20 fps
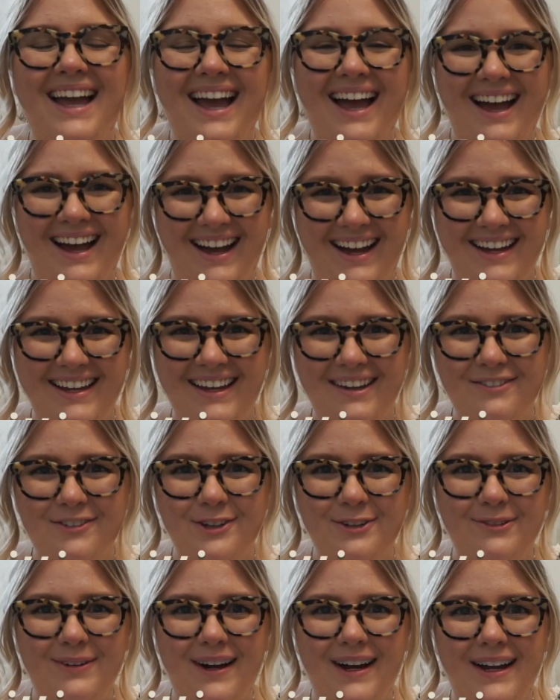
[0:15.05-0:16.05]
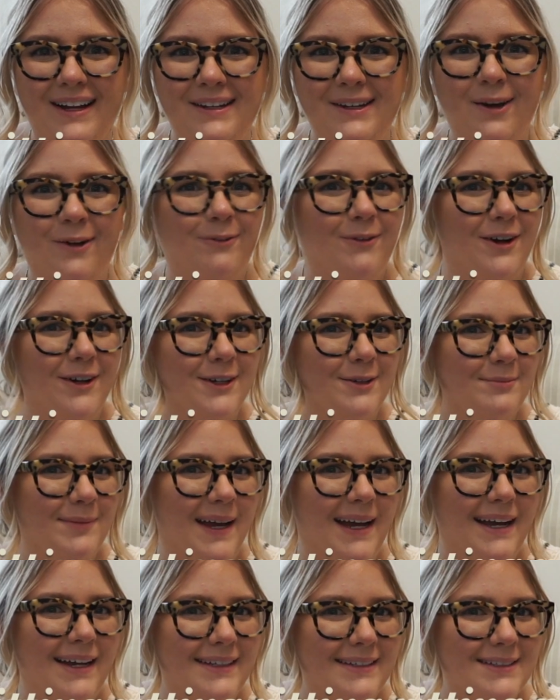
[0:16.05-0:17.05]
Hi everyone, welcome
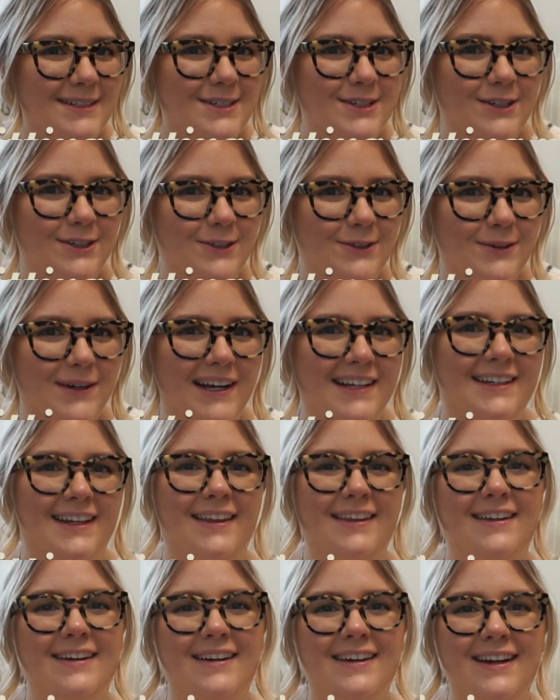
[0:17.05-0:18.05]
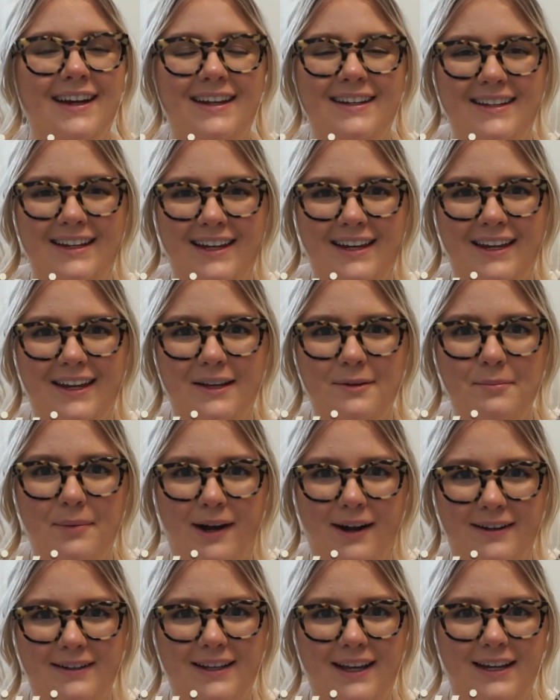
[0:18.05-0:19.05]
back to another knitting
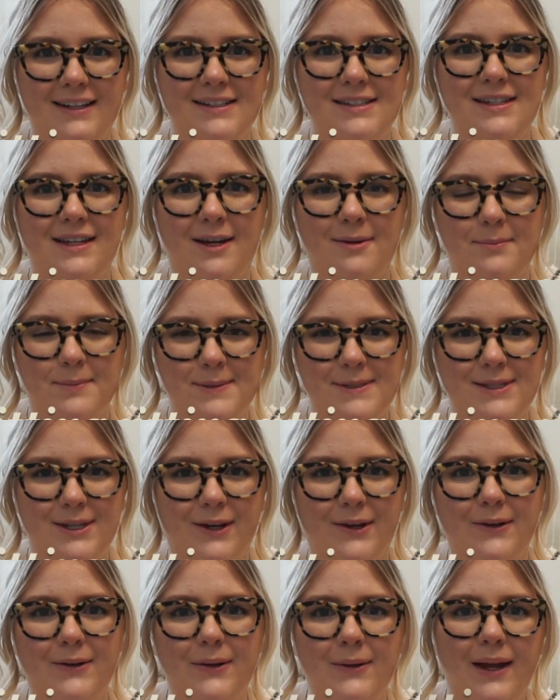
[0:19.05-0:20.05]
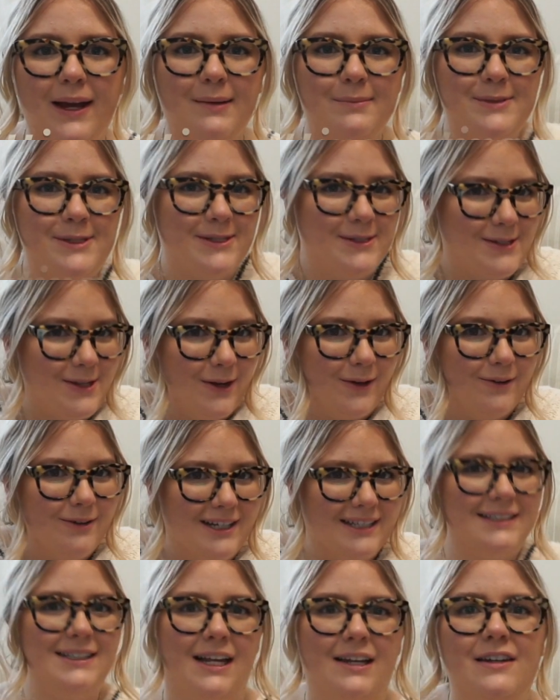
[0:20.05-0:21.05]
podcast episode. I'm so
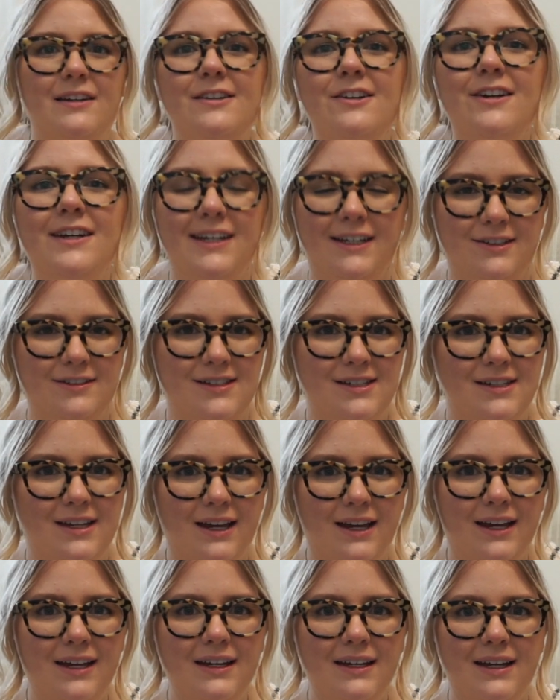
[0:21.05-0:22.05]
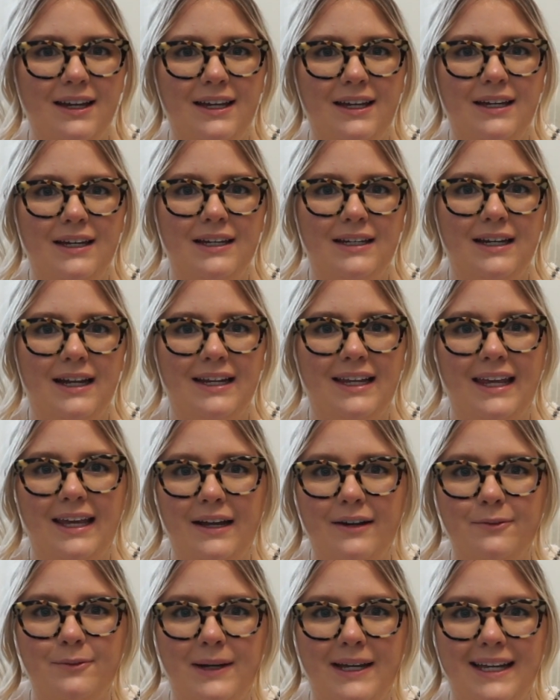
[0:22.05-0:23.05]
excited you're here today and I
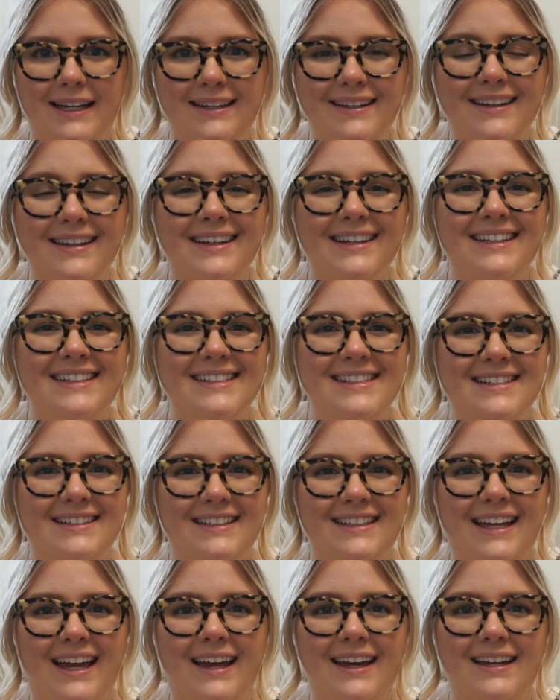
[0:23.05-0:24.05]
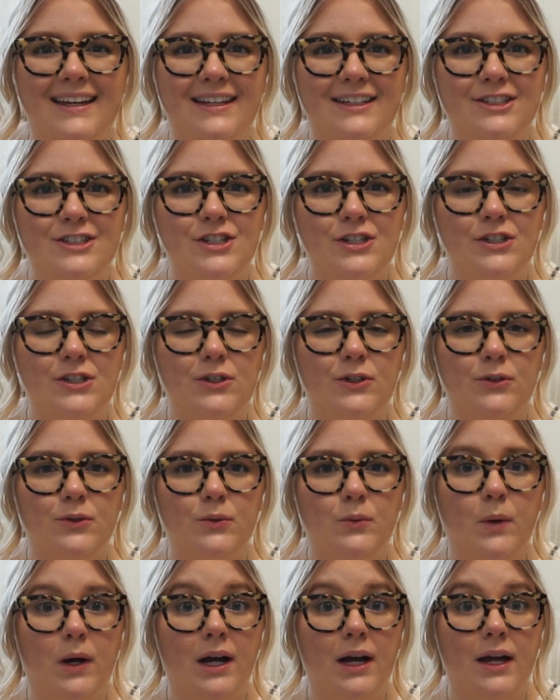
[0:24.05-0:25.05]
can't wait to get into
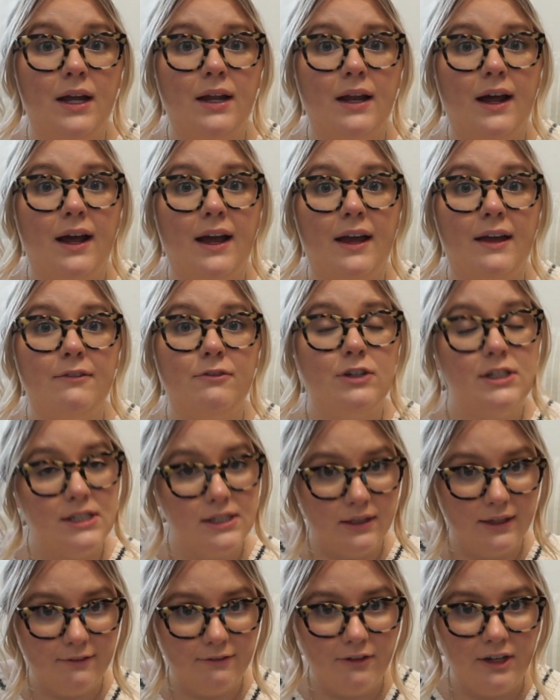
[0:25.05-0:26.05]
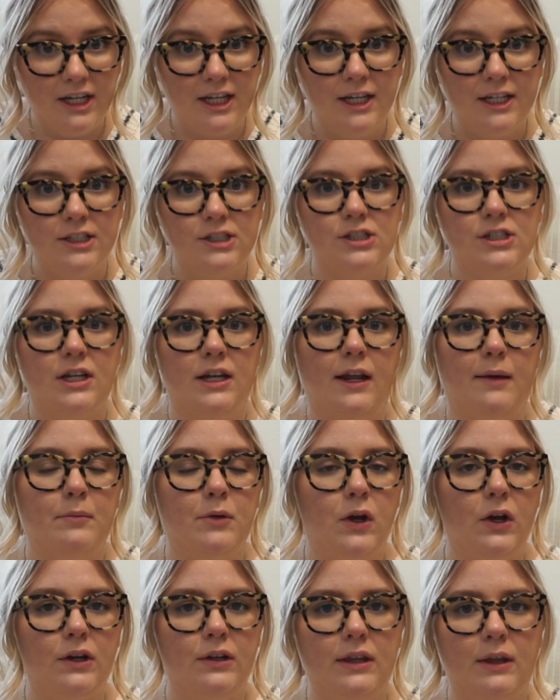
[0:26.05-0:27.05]
what I've recently finished and I'm
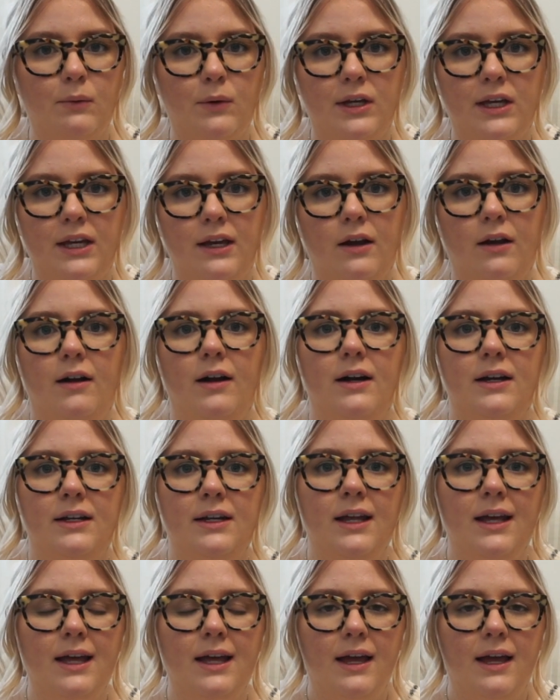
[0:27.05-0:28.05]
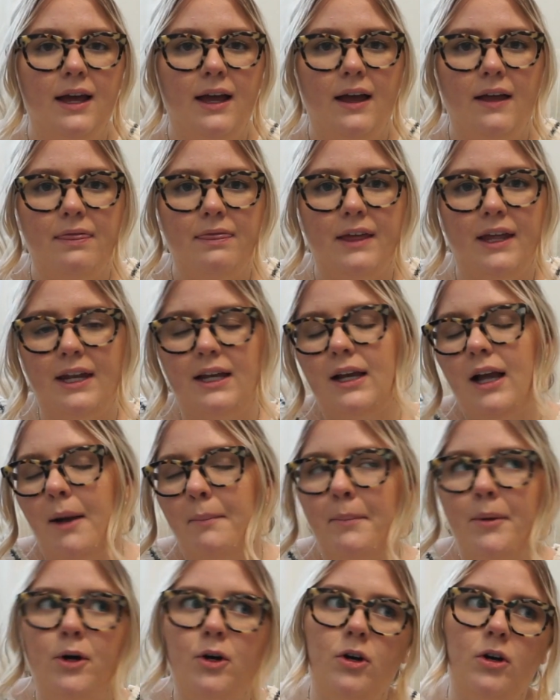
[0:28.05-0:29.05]
currently working on, and then a
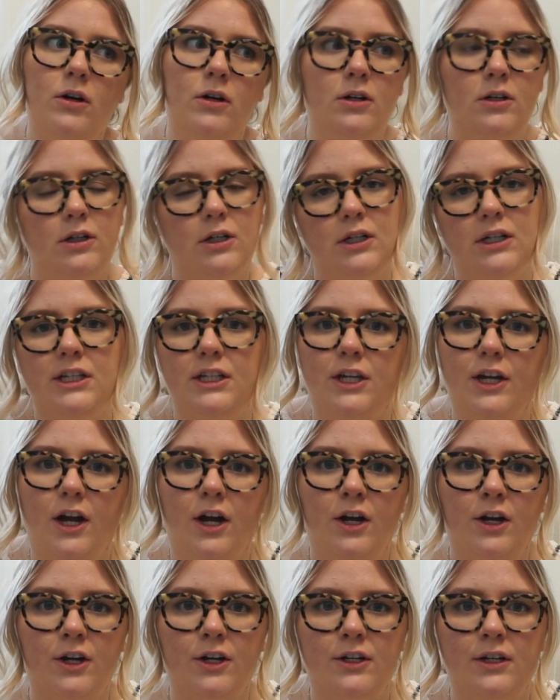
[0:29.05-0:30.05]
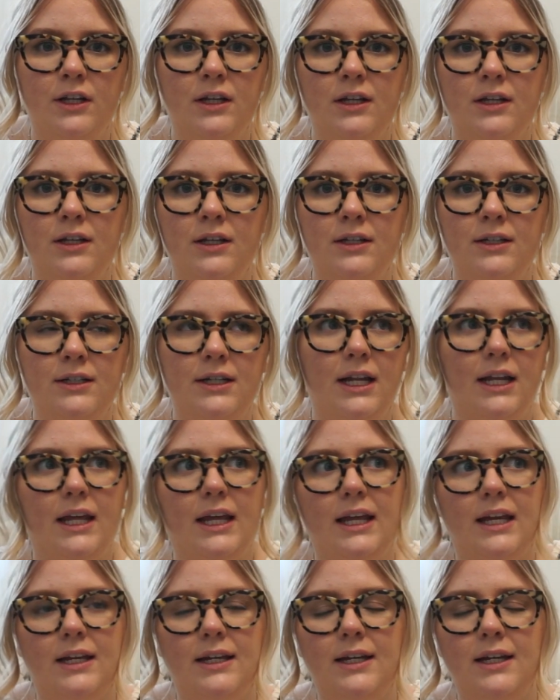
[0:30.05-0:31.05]
couple yarn
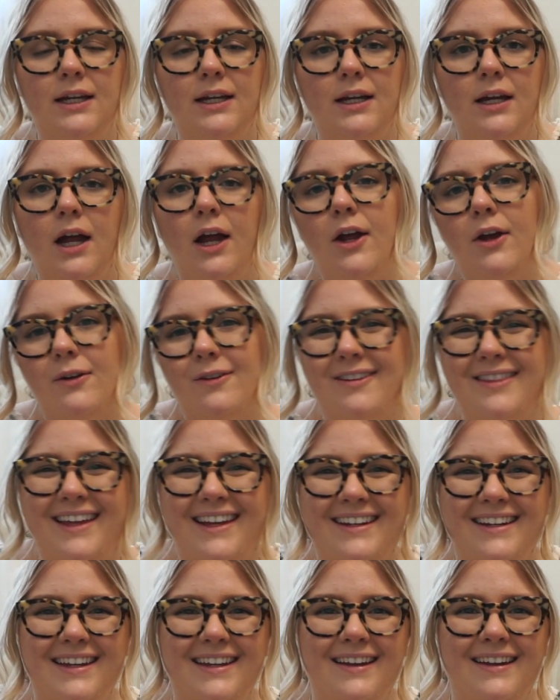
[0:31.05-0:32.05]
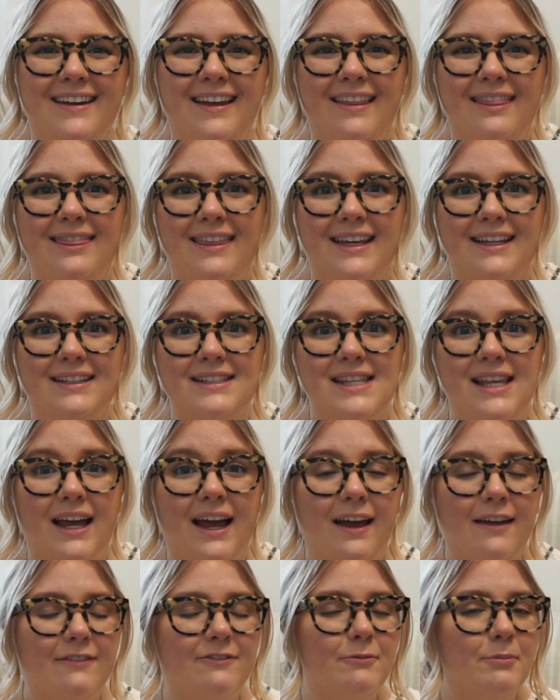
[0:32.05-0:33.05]
knitting related things that
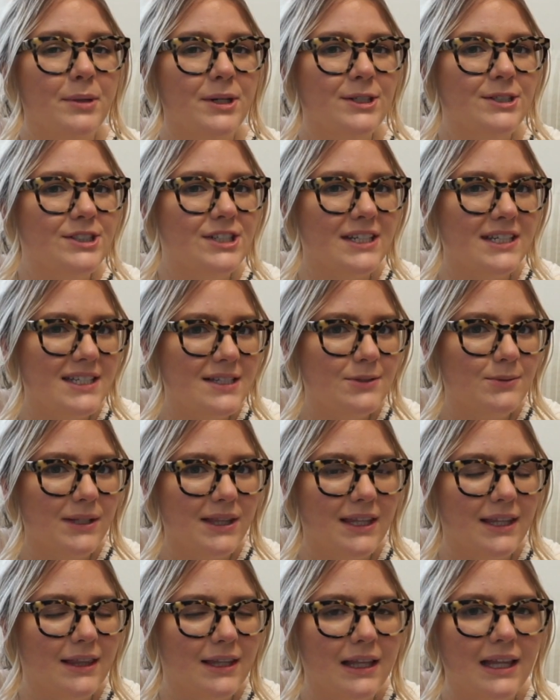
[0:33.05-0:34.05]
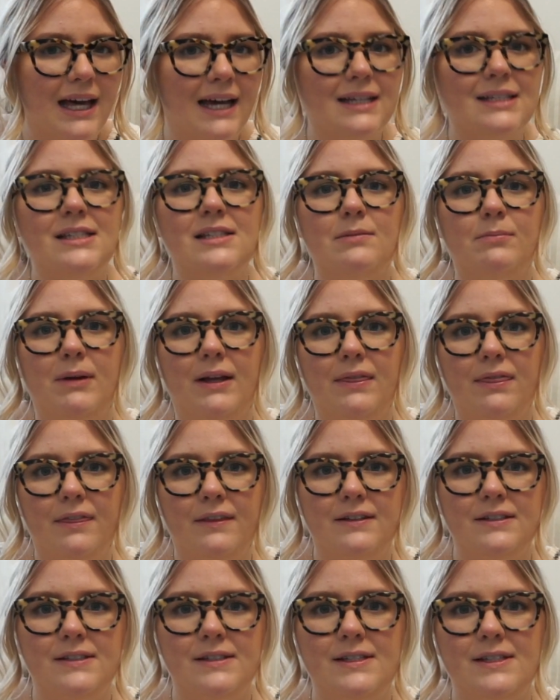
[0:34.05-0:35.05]
I've purchased within the last month.
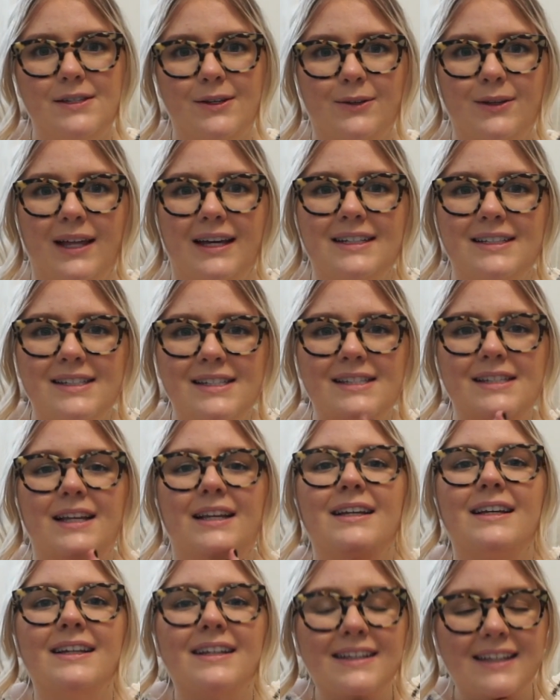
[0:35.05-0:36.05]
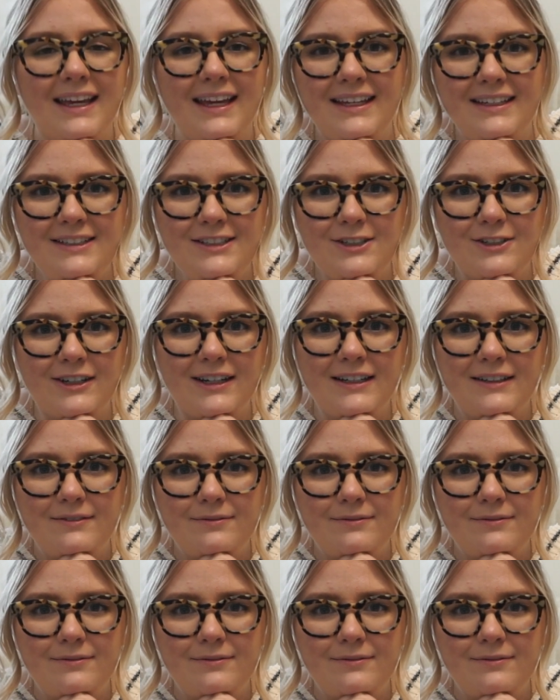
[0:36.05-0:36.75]
So let's get into it.